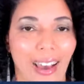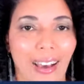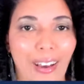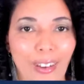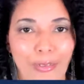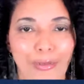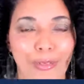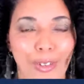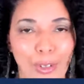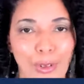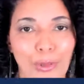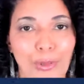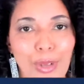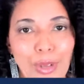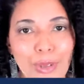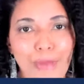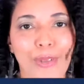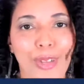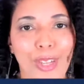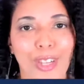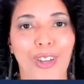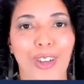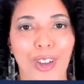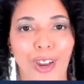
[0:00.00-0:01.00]
of doing
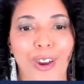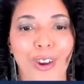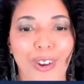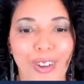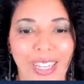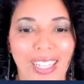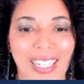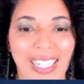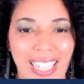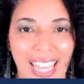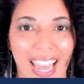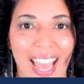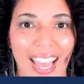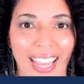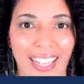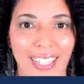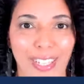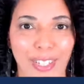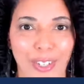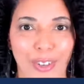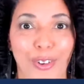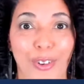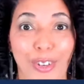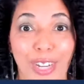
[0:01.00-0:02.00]
reoccurring
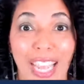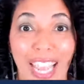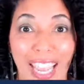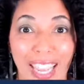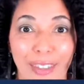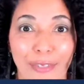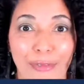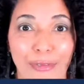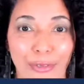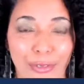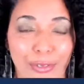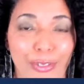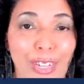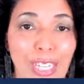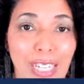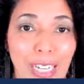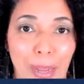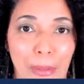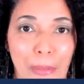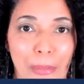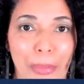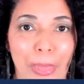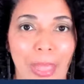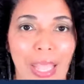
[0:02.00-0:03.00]
tasks create freedom?
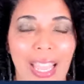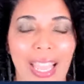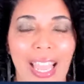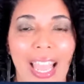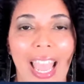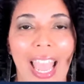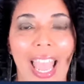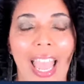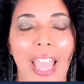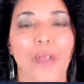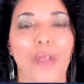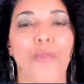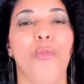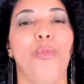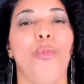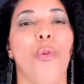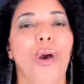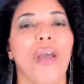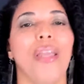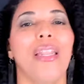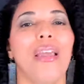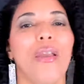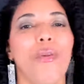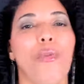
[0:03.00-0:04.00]
And
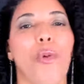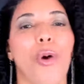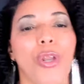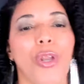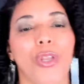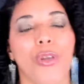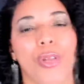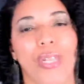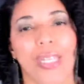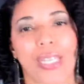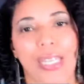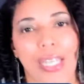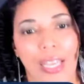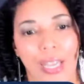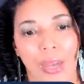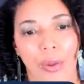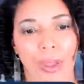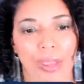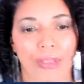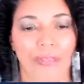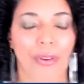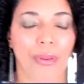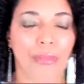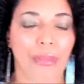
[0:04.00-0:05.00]
what I want you to take
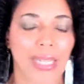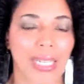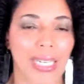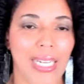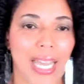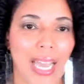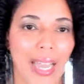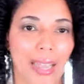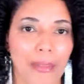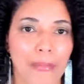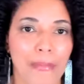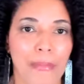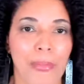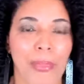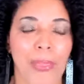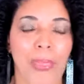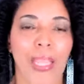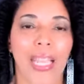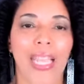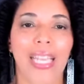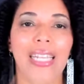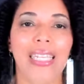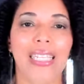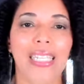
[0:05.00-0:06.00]
away from today
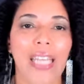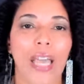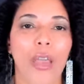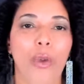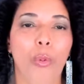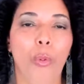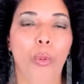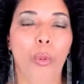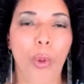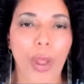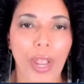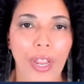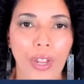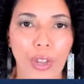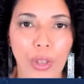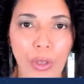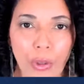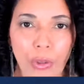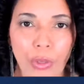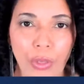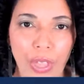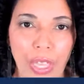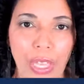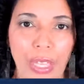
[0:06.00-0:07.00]
is that when you
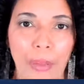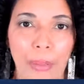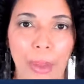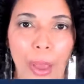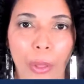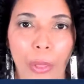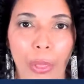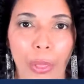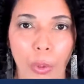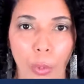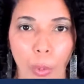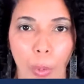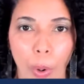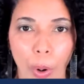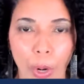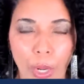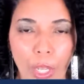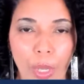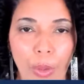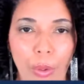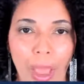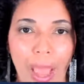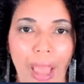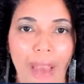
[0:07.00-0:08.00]
think about the work
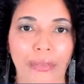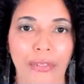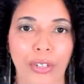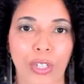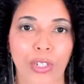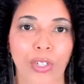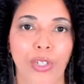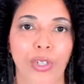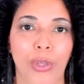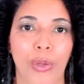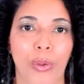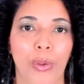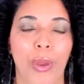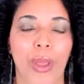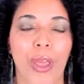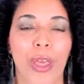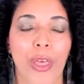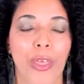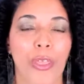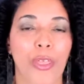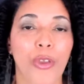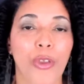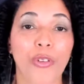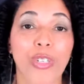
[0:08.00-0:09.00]
you have to do,
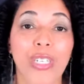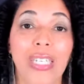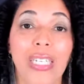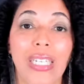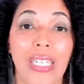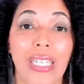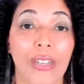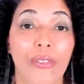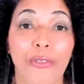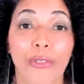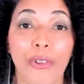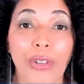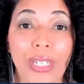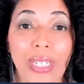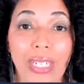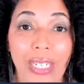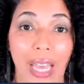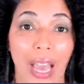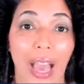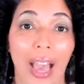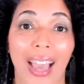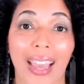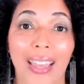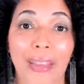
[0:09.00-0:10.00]
there's different
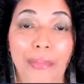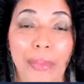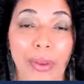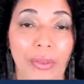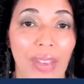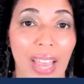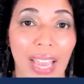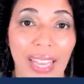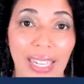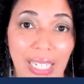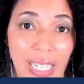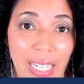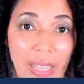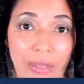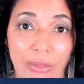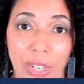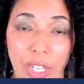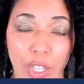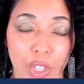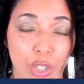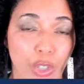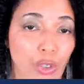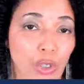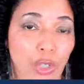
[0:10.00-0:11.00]
type of
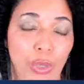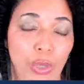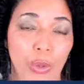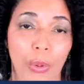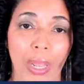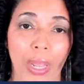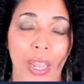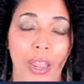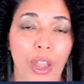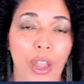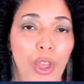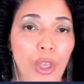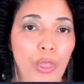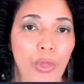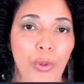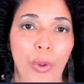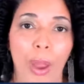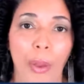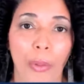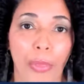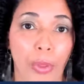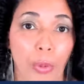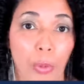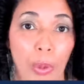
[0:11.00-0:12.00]
activities you're doing
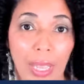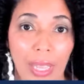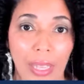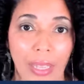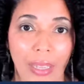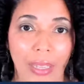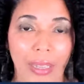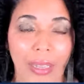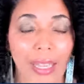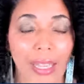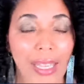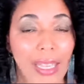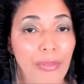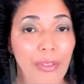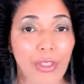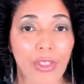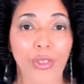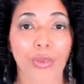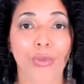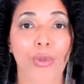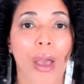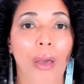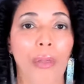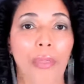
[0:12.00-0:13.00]
throughout the week, even
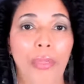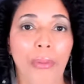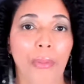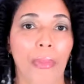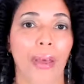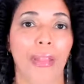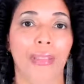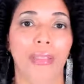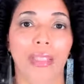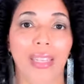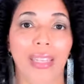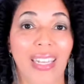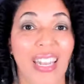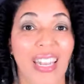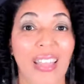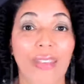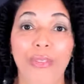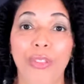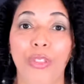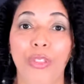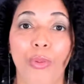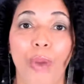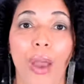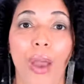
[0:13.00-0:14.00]
throughout the month and
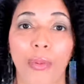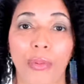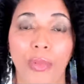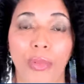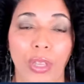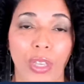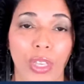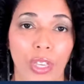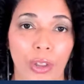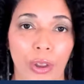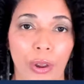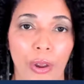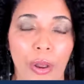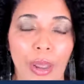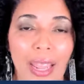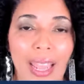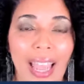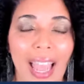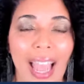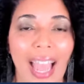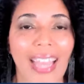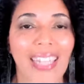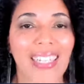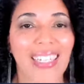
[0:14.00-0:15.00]
even throughout the year.
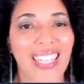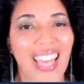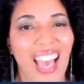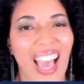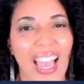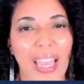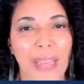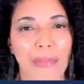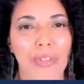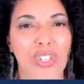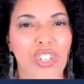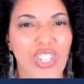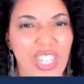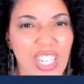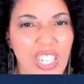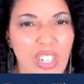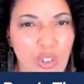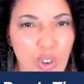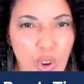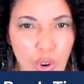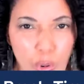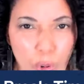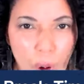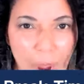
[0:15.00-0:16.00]
At times you need to
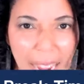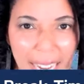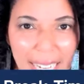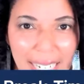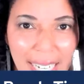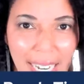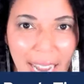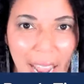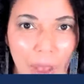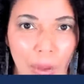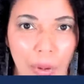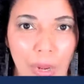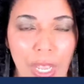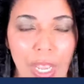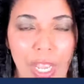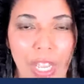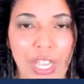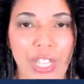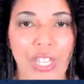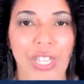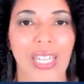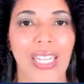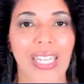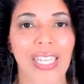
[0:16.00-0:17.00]
grind it out.
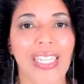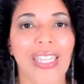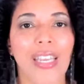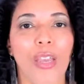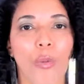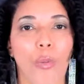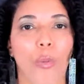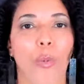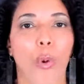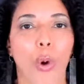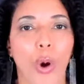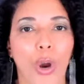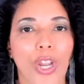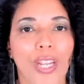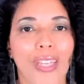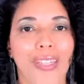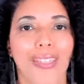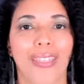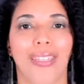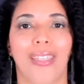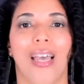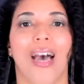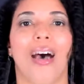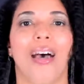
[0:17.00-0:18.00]
You need to get work
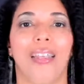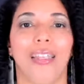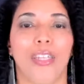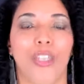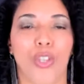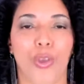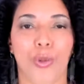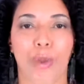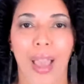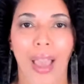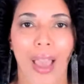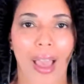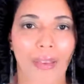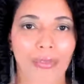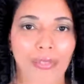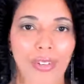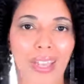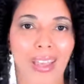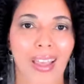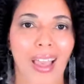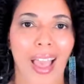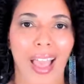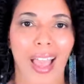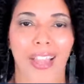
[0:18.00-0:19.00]
done. You have
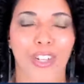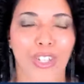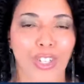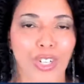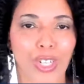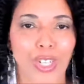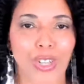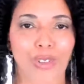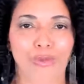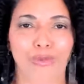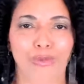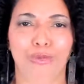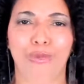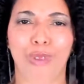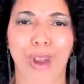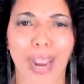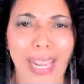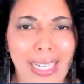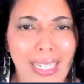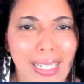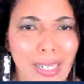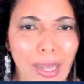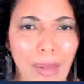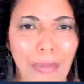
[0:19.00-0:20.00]
to actually
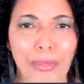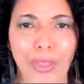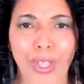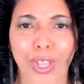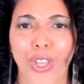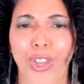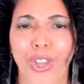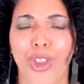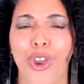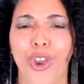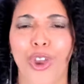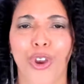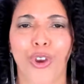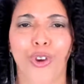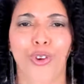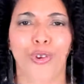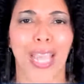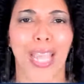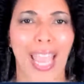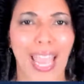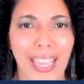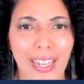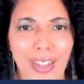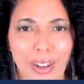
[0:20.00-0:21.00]
write something,
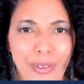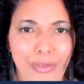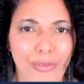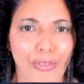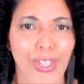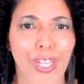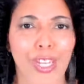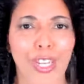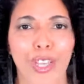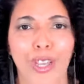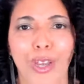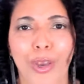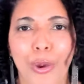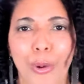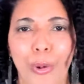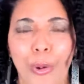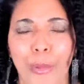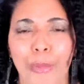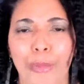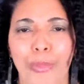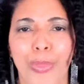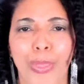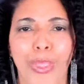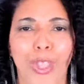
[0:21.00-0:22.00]
create a video,
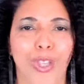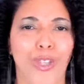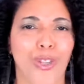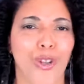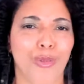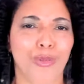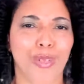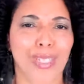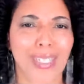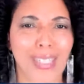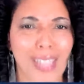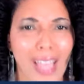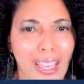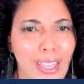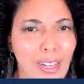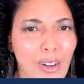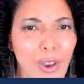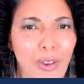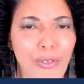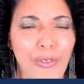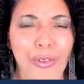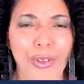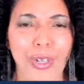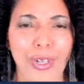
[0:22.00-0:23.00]
sign
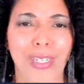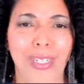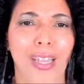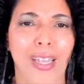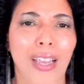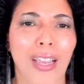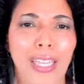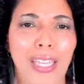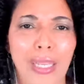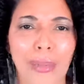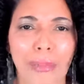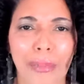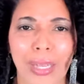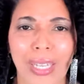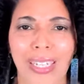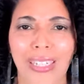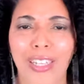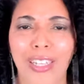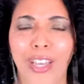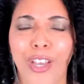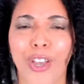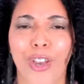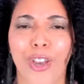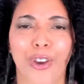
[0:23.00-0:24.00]
off on a document,
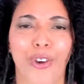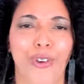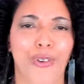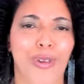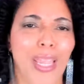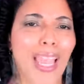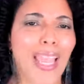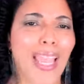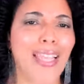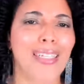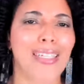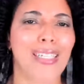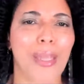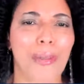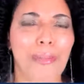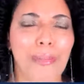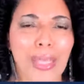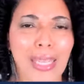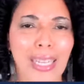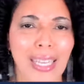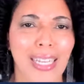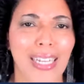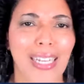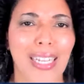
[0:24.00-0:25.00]
create
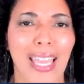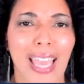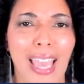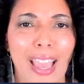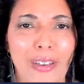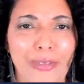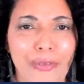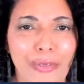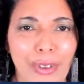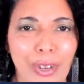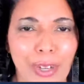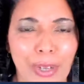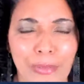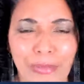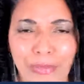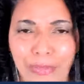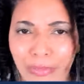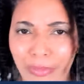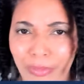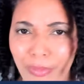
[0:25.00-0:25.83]
something in Canva,